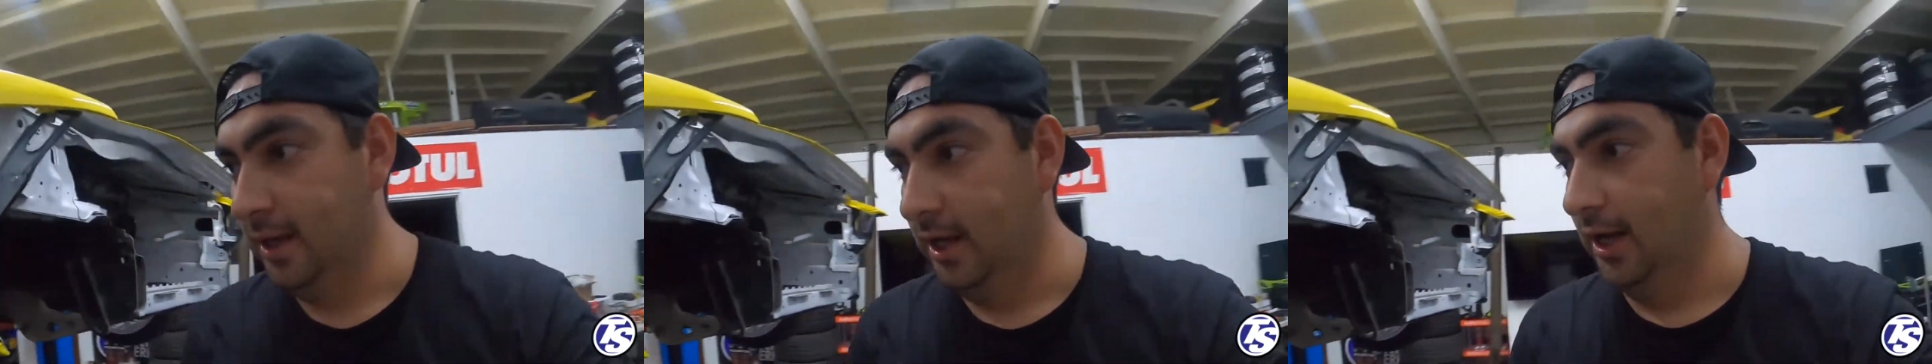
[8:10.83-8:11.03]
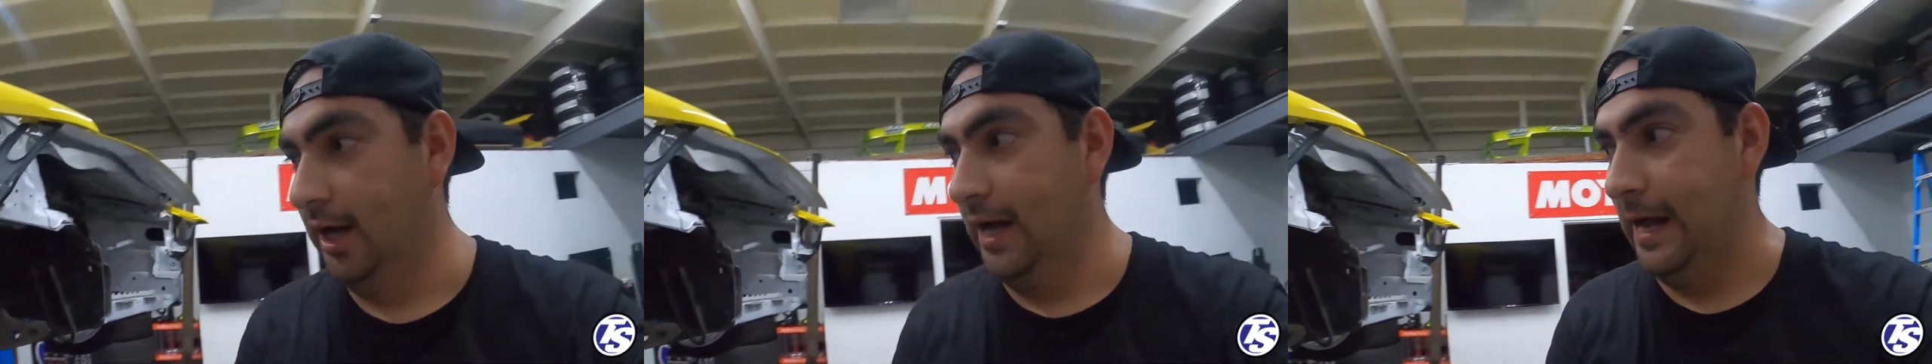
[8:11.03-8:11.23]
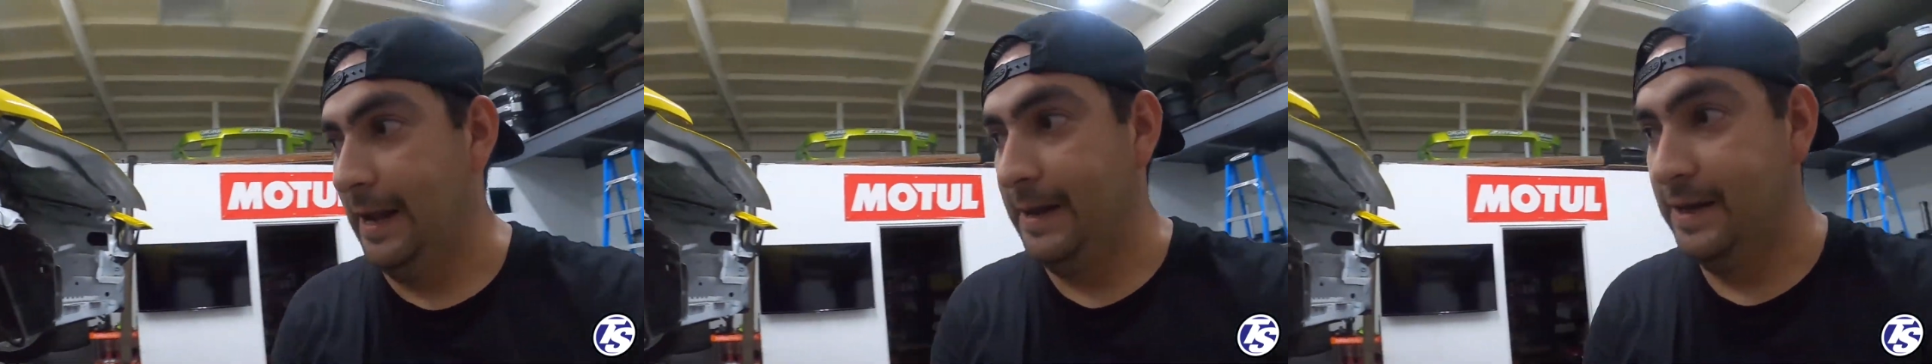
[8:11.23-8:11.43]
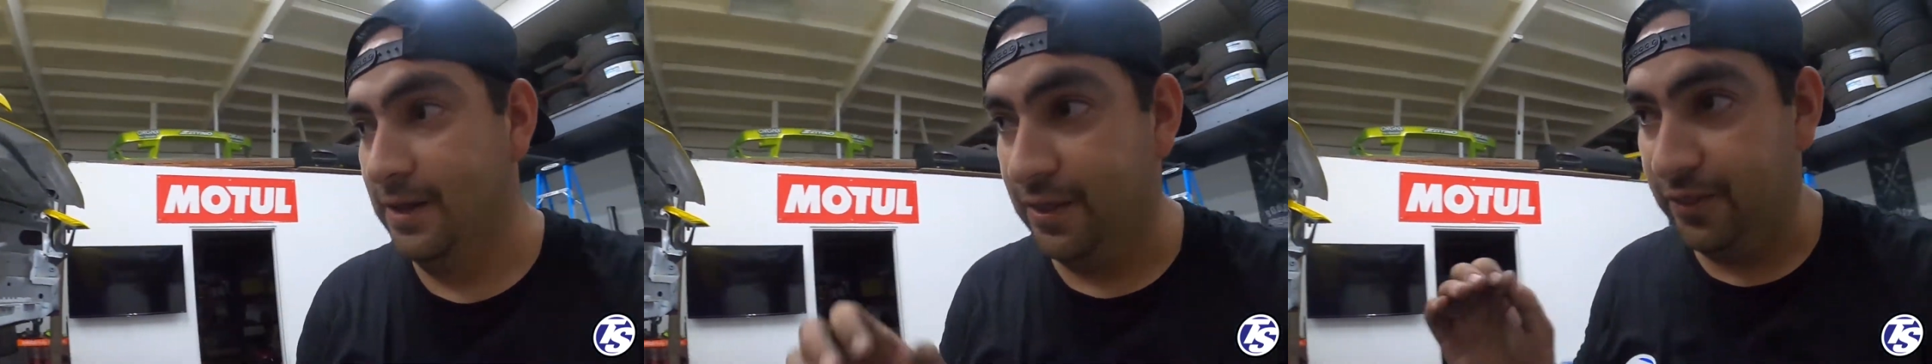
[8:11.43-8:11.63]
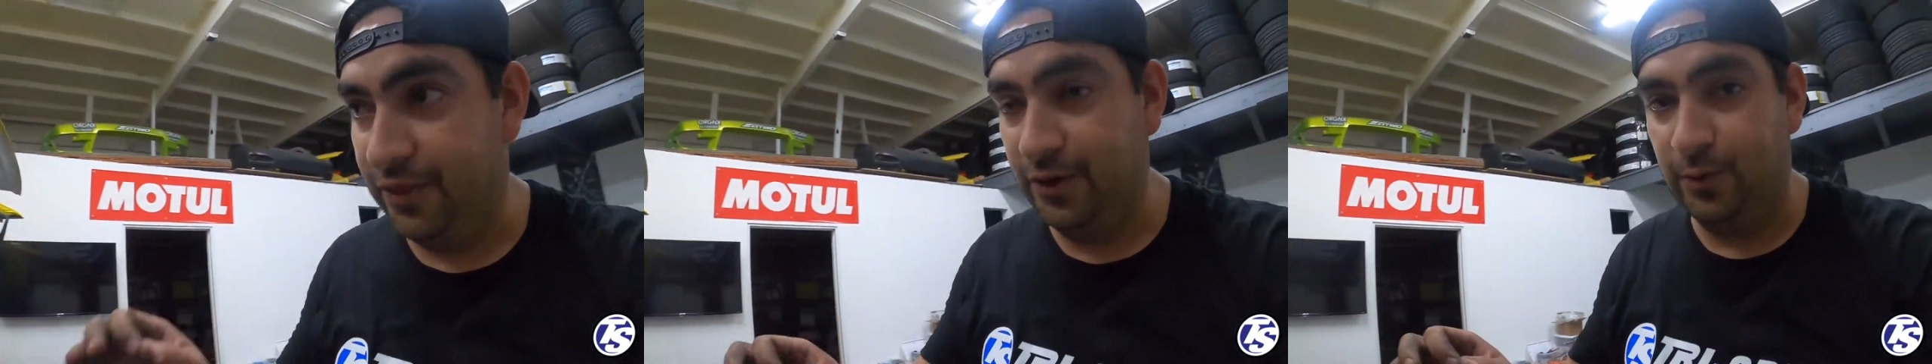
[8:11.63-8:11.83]

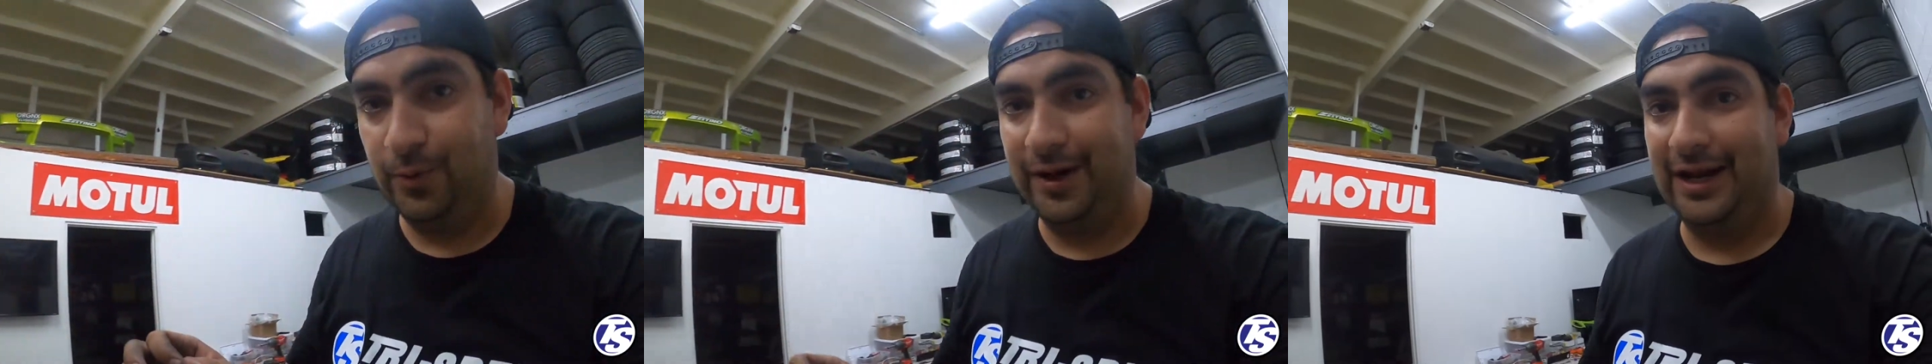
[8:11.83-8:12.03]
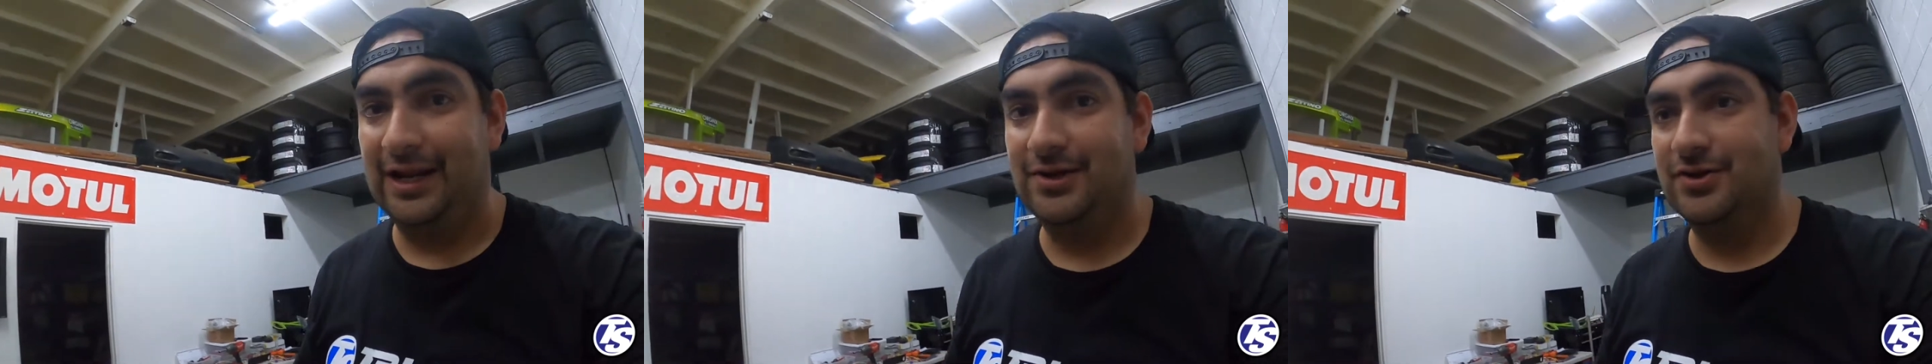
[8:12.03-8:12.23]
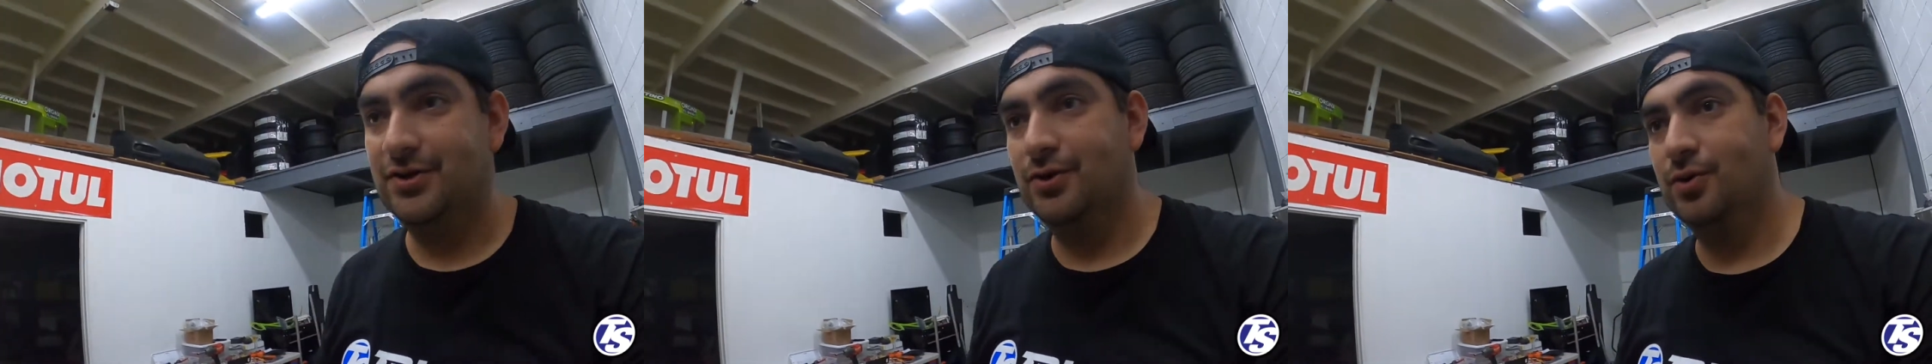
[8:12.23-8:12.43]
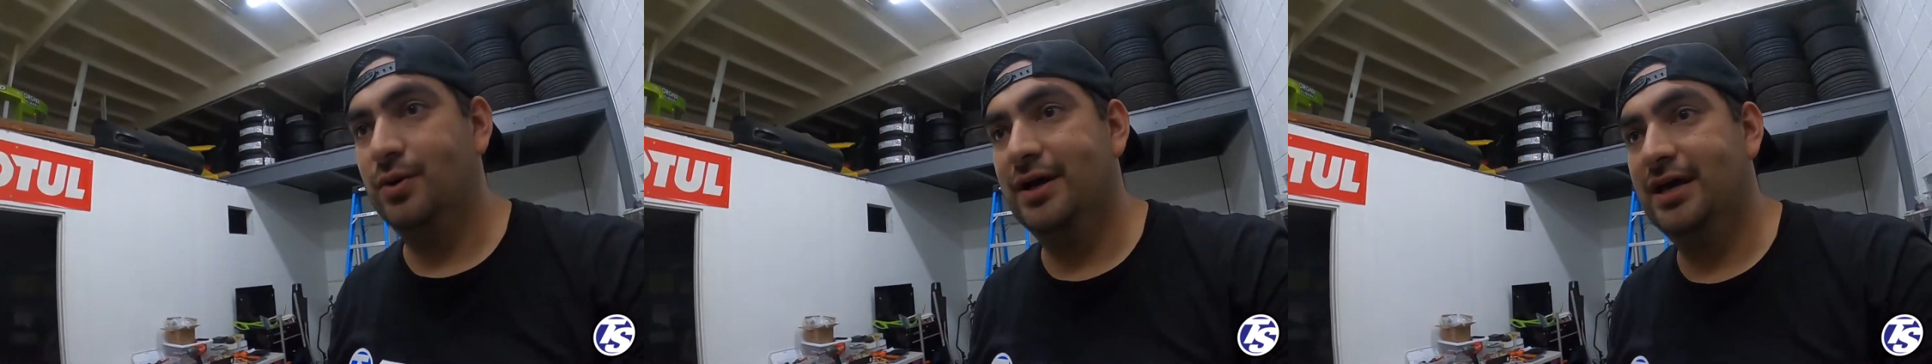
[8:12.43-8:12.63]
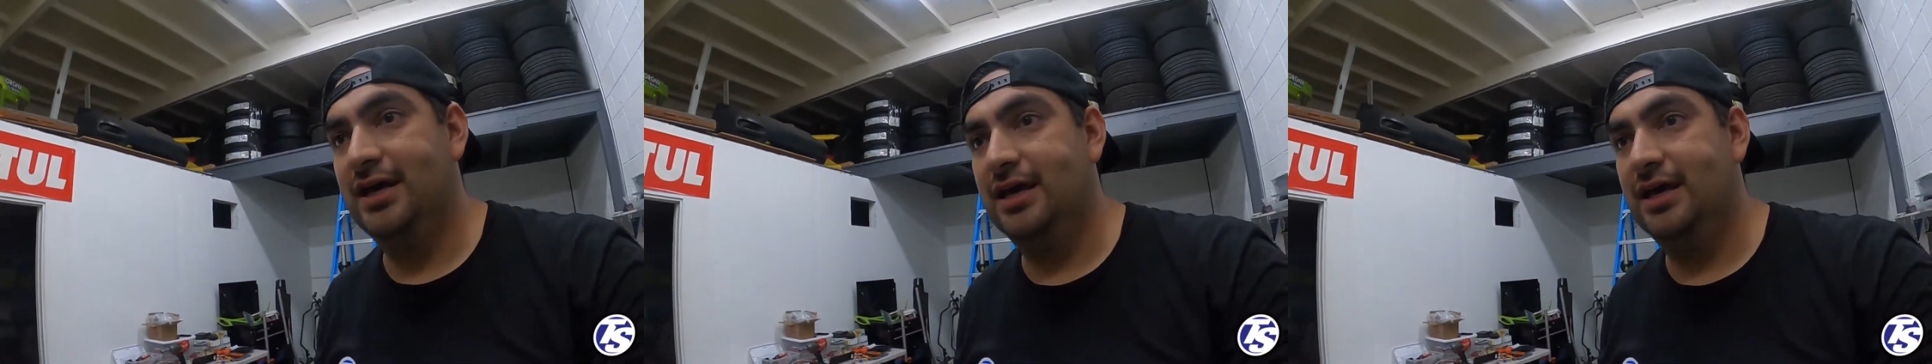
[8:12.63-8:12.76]
Another thing we gotta do